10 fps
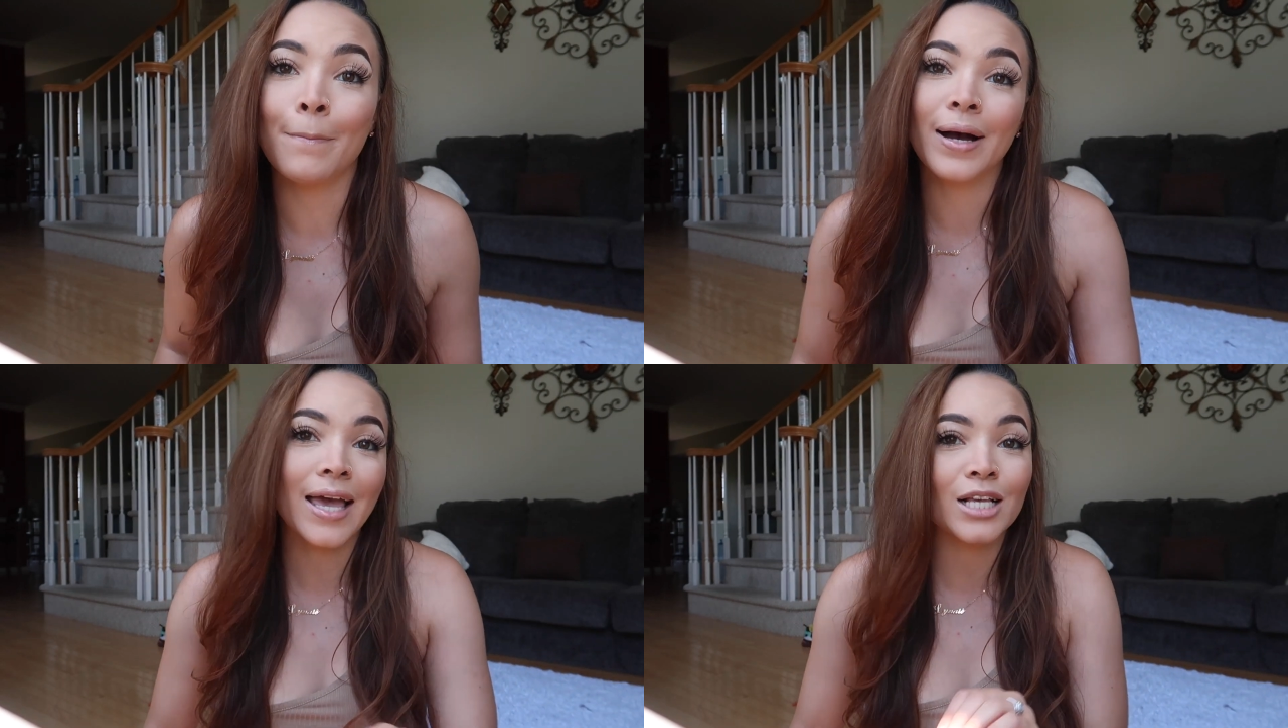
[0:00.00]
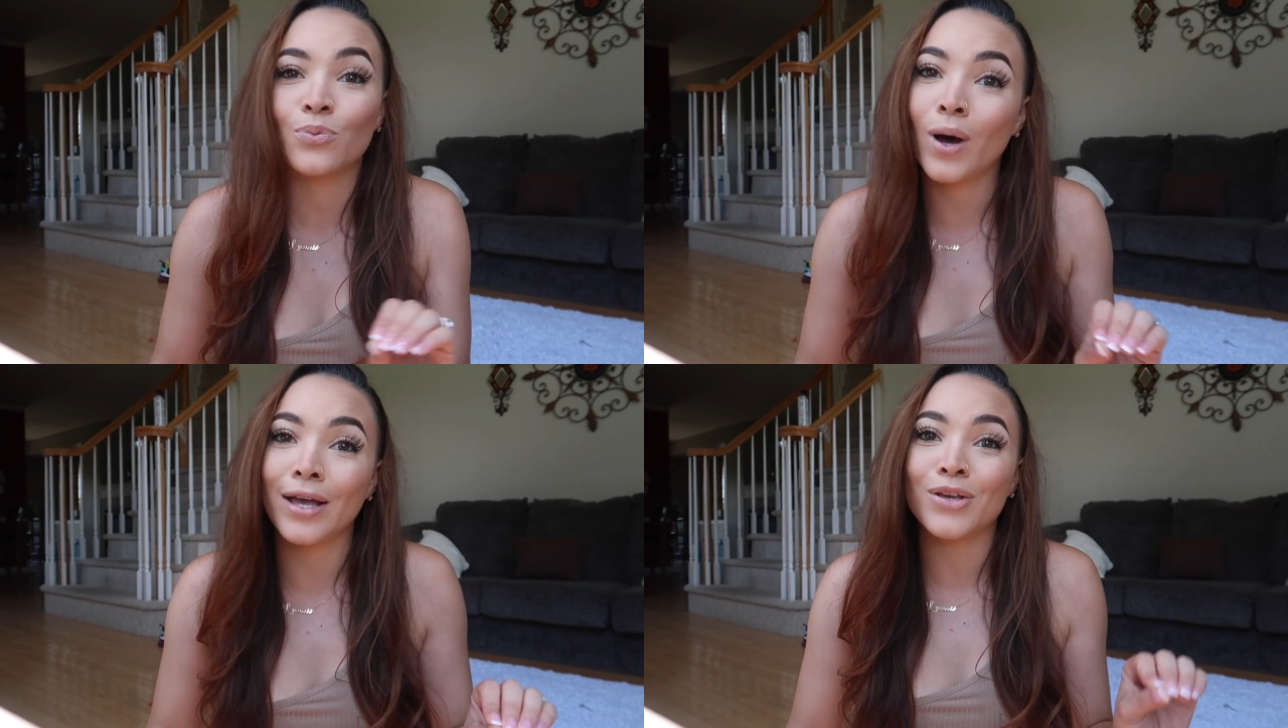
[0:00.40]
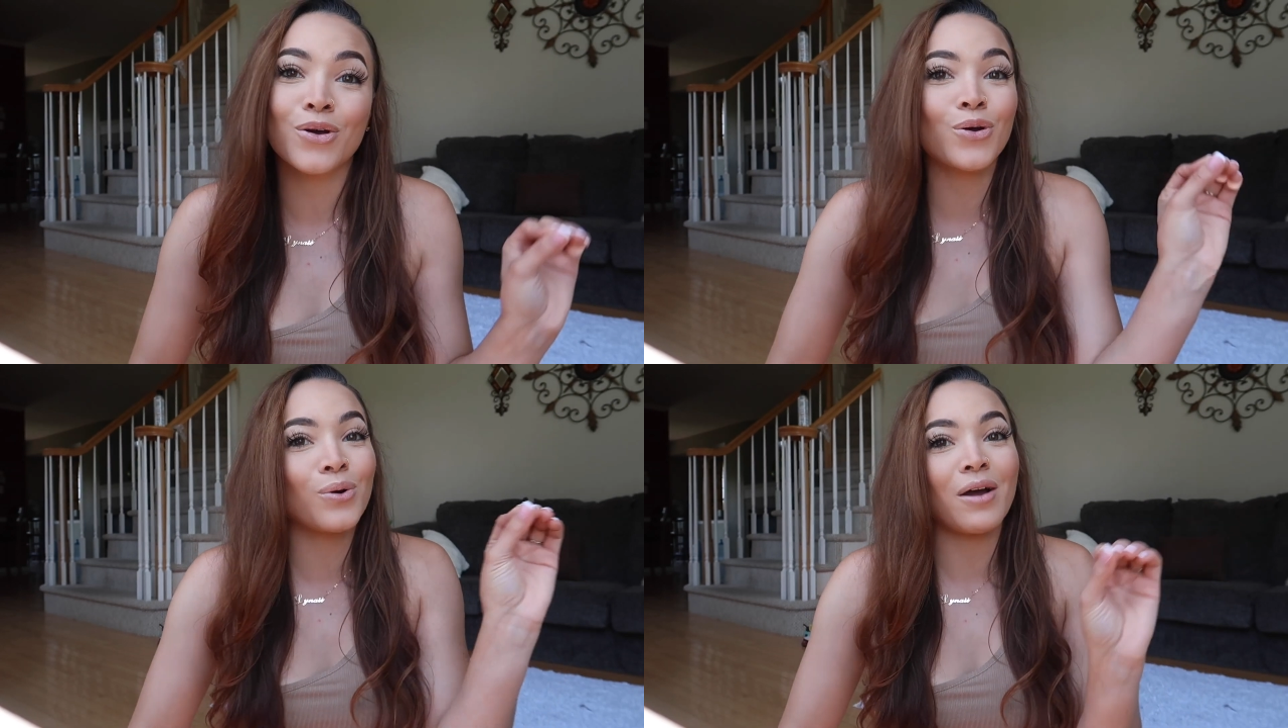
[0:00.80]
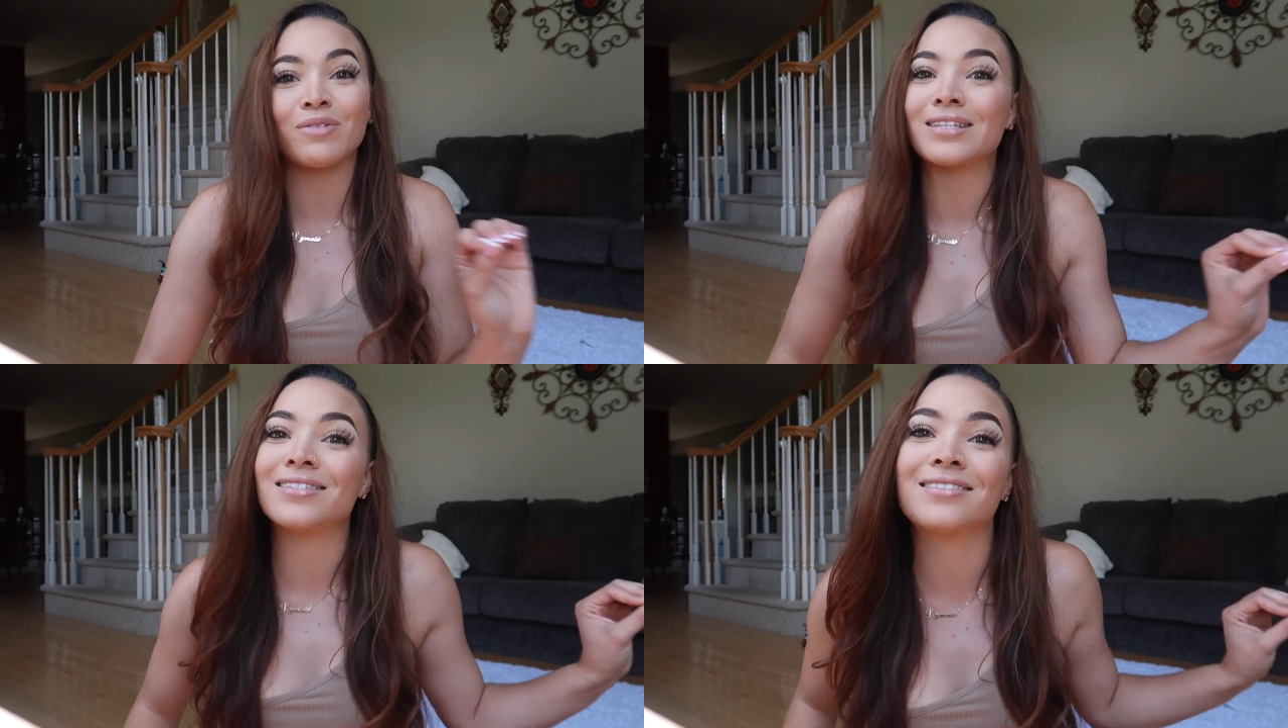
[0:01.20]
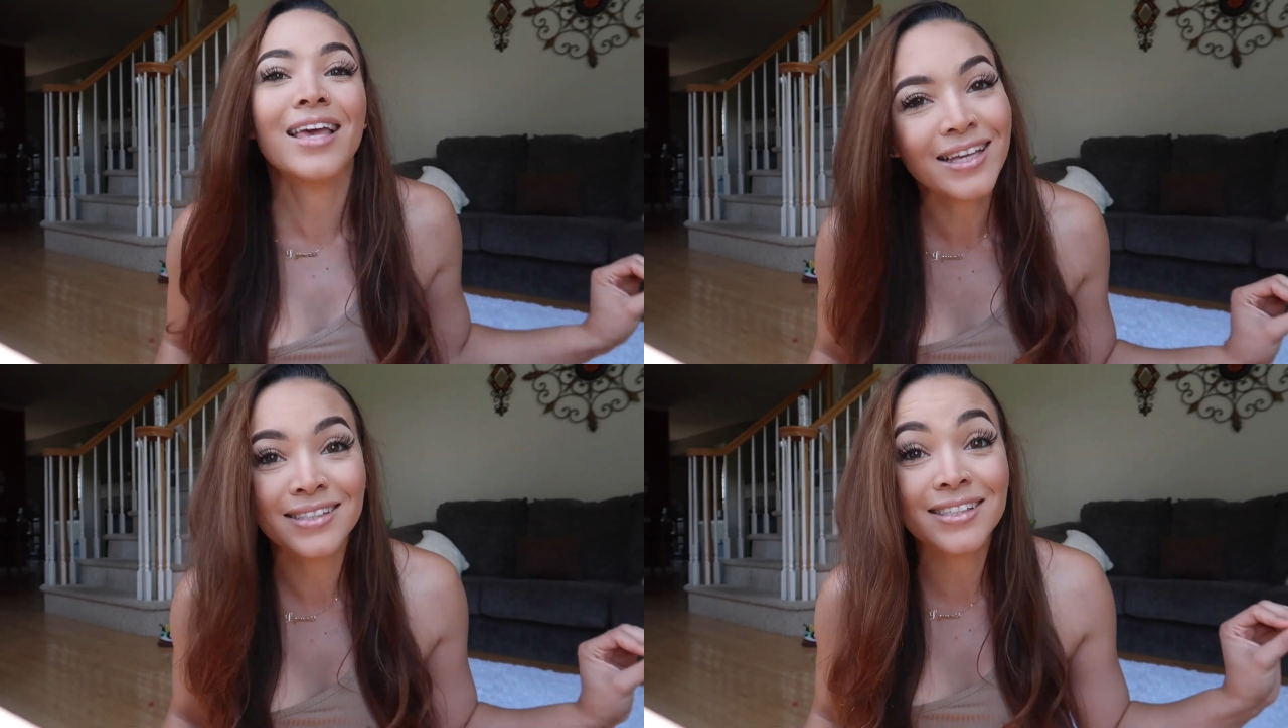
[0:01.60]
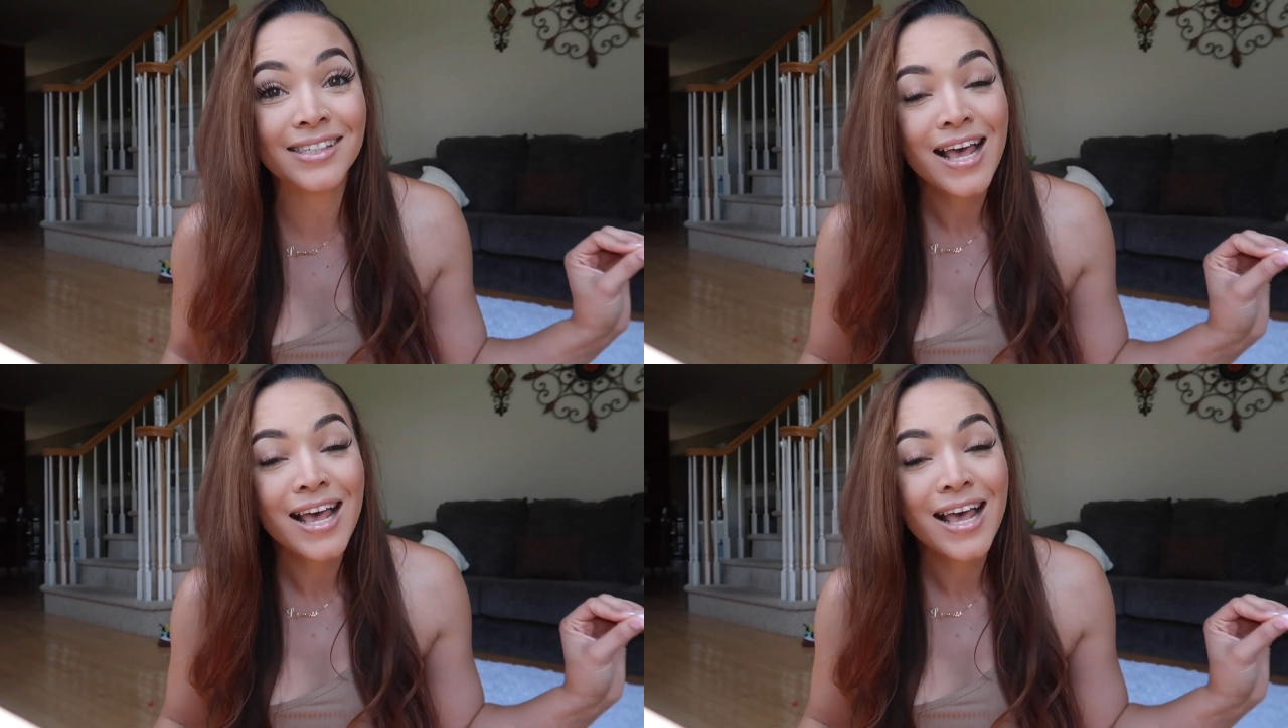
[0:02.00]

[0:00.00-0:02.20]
But guess what? Your girl got receipts.